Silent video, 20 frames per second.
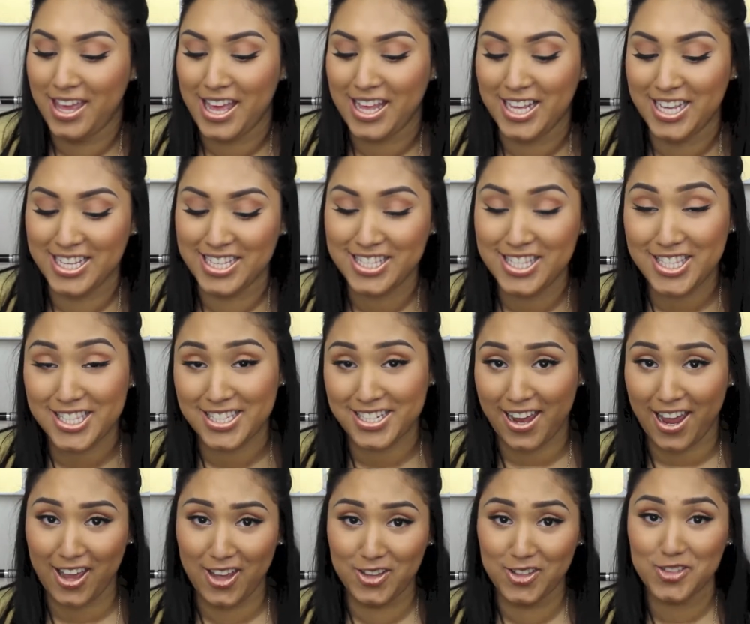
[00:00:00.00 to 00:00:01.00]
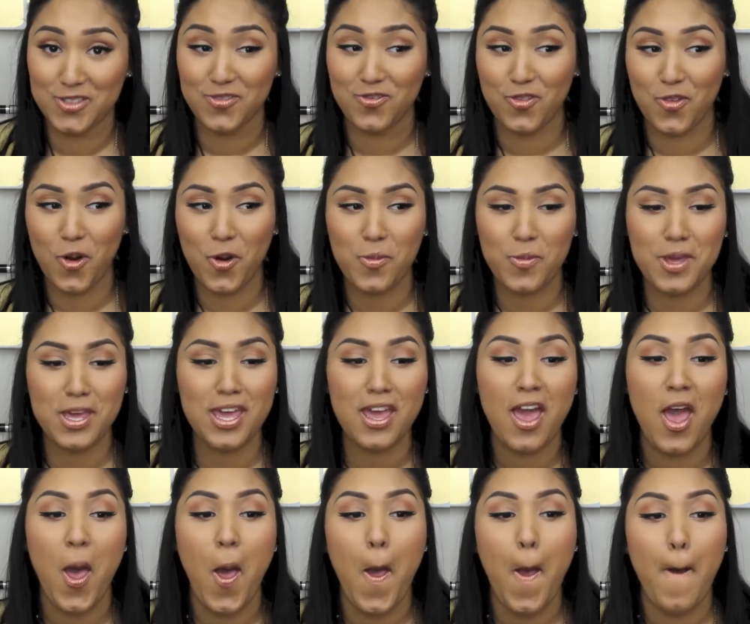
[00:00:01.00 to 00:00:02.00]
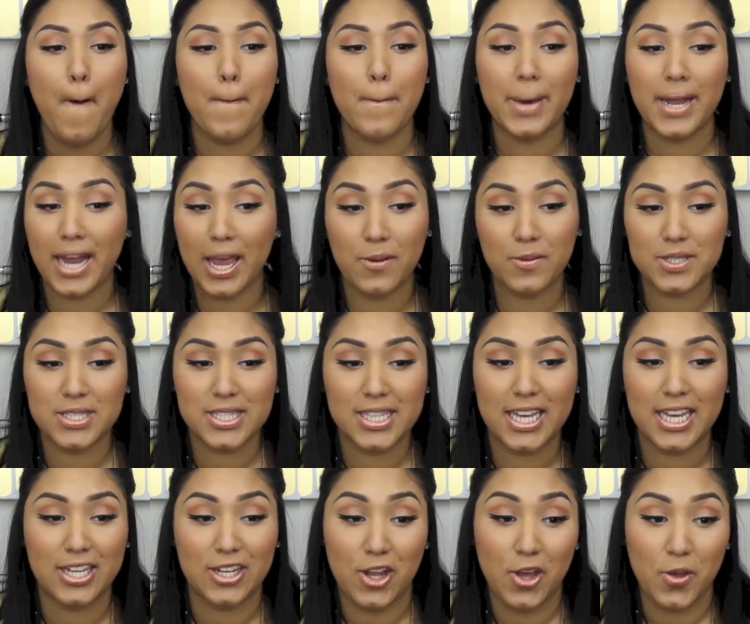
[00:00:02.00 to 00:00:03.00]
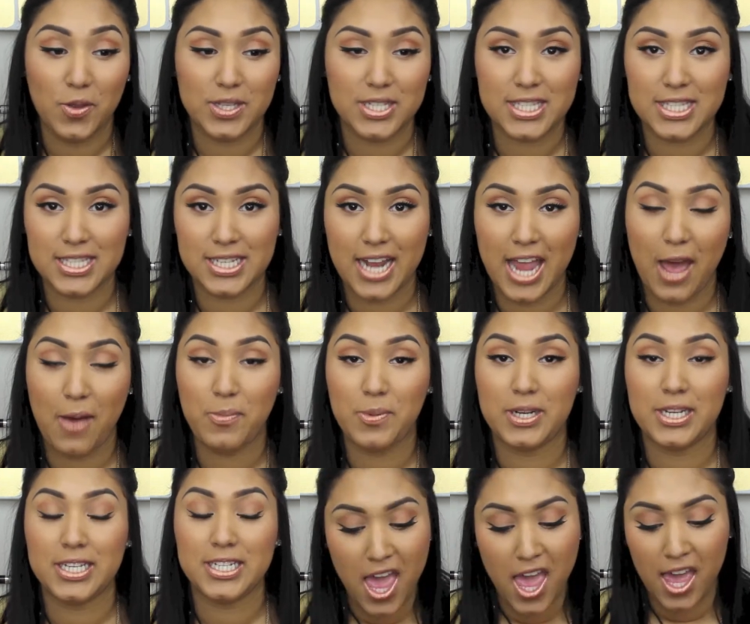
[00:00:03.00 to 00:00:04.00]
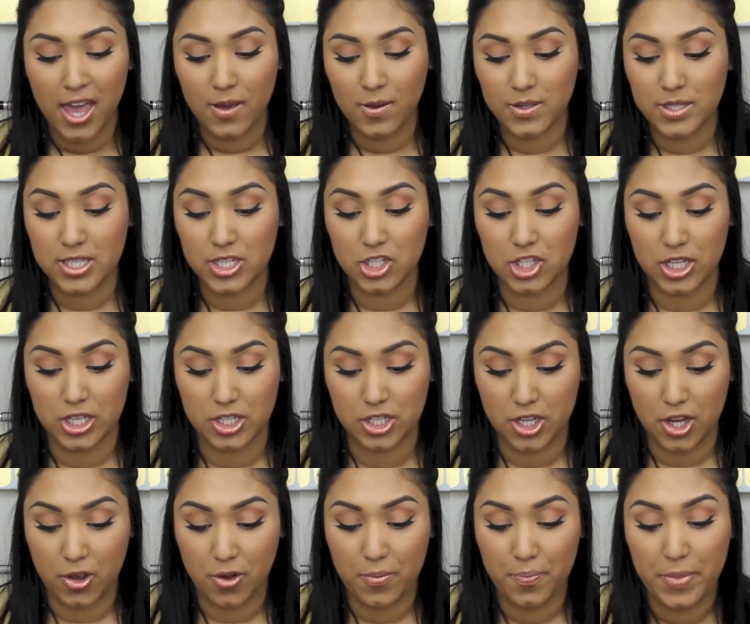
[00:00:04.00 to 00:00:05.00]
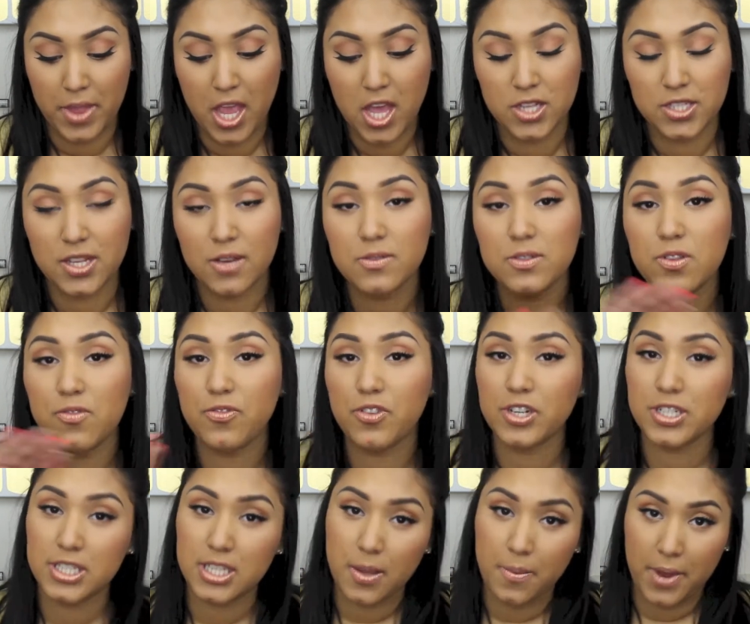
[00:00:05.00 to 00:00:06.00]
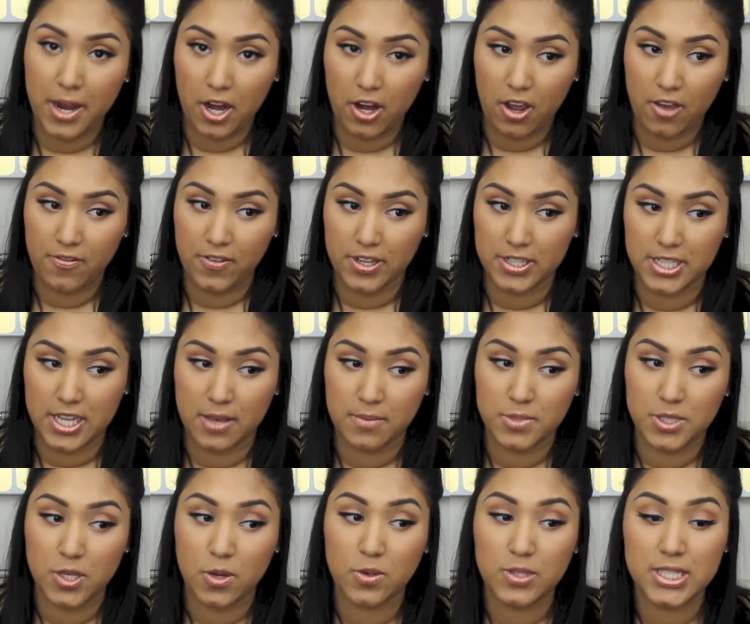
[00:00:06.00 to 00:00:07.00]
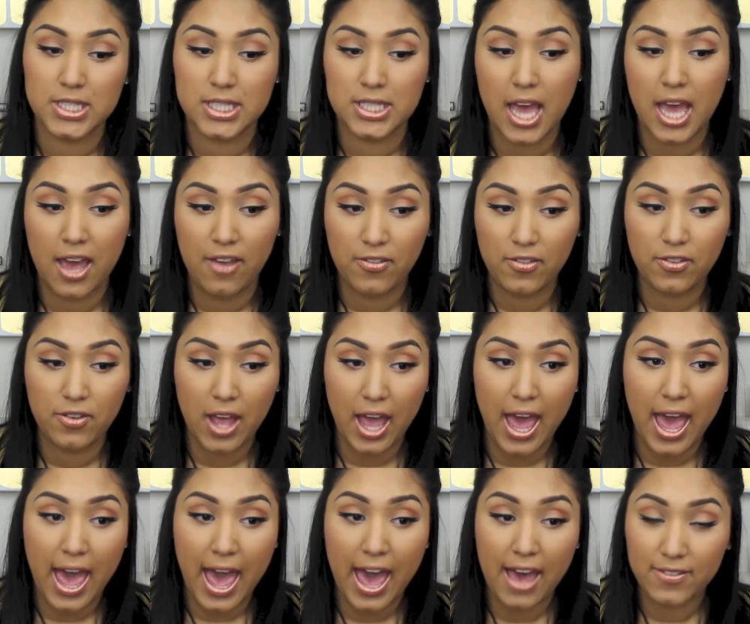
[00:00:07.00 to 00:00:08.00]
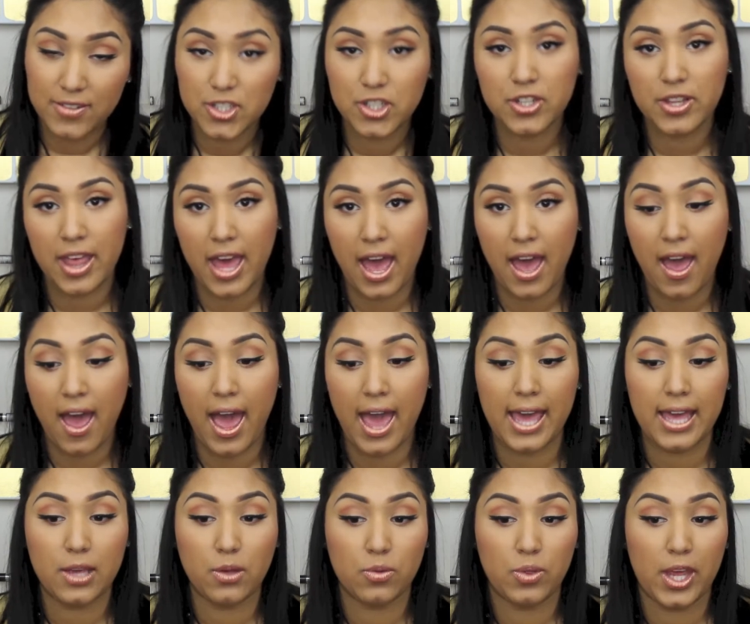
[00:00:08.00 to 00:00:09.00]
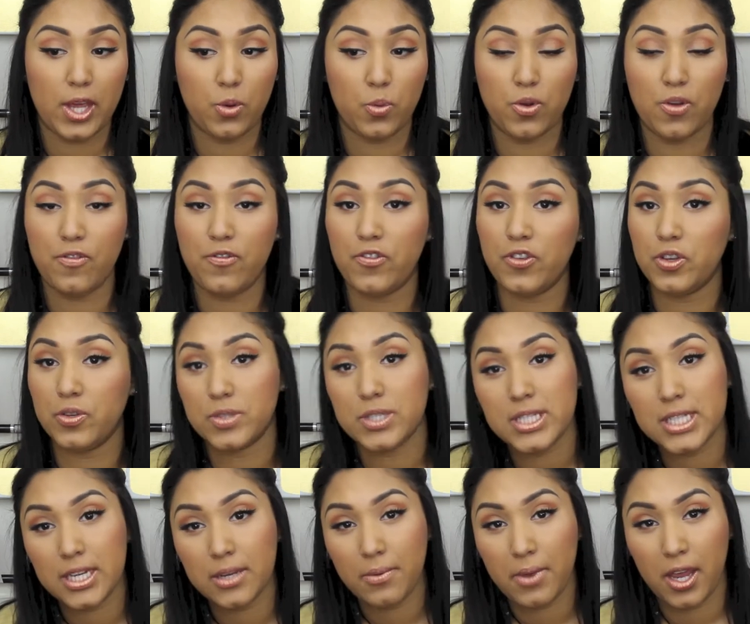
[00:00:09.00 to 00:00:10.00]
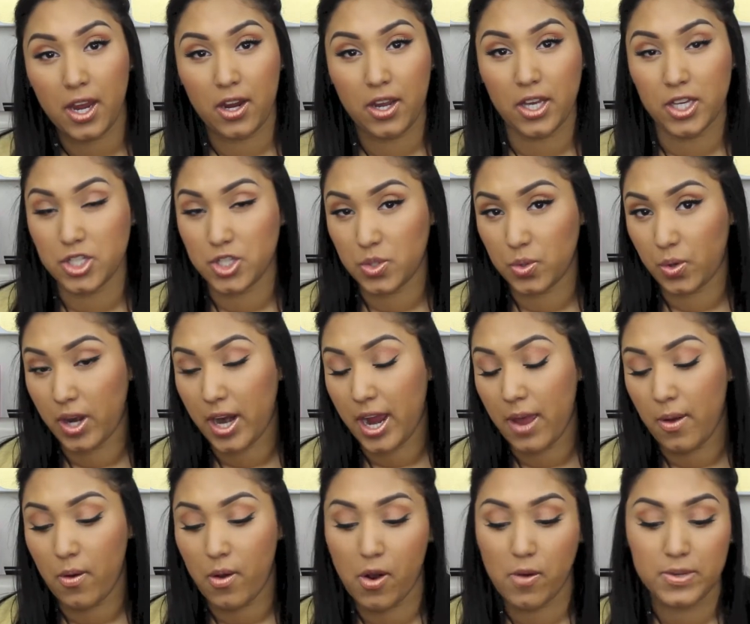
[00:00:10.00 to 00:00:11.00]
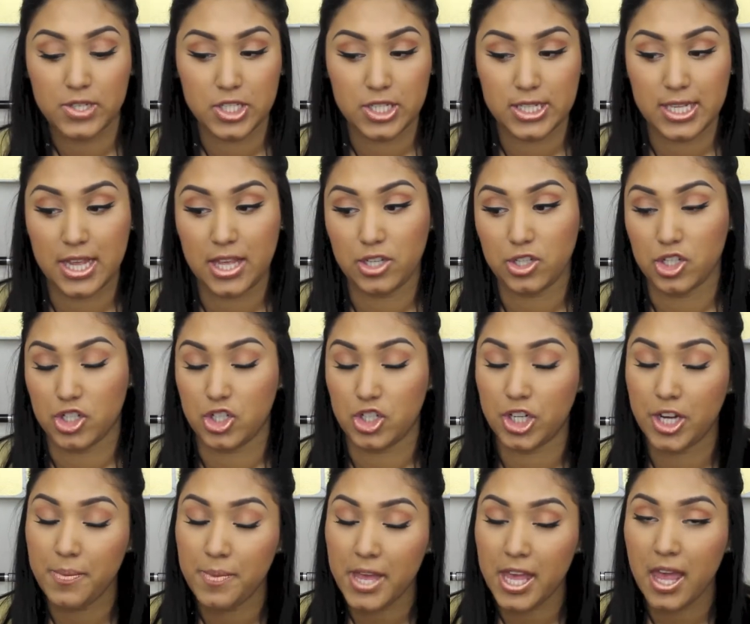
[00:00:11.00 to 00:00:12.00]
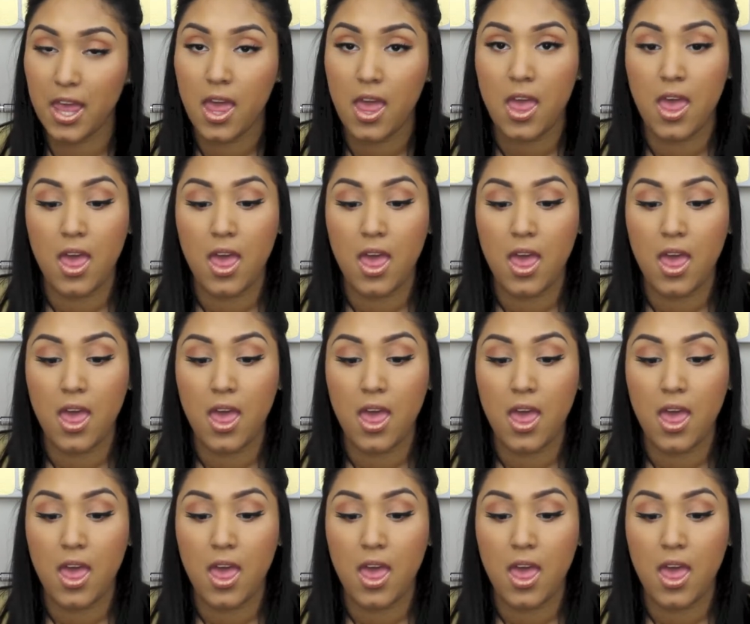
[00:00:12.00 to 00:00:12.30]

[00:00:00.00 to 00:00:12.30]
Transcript: had styles for me. But I was like, no, this isn't happening. It was a shit show. So that was the first time my hair got fucked up. So ever, after that, I like refused to get my hair cut short. I would always just say like, just trim it